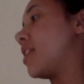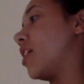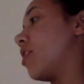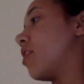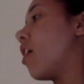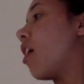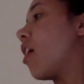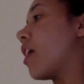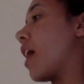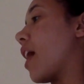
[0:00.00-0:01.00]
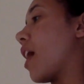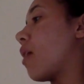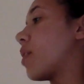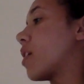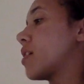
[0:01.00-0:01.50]
here on
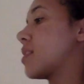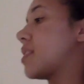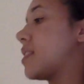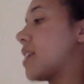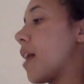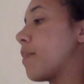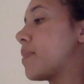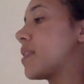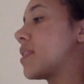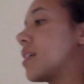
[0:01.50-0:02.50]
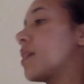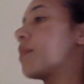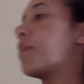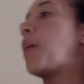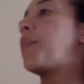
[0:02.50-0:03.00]
our steps
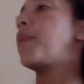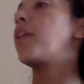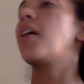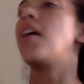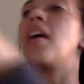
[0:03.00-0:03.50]
paper,